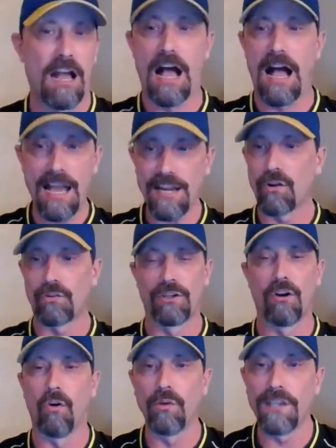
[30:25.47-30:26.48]
I don't
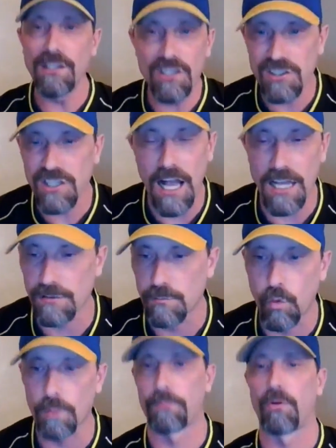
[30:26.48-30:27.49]
know. He just caused
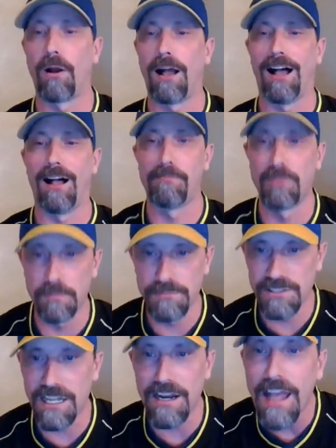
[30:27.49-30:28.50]
more problems
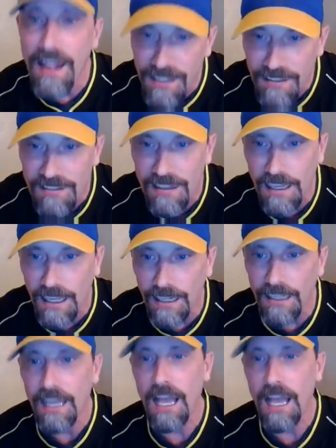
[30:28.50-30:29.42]
than anything.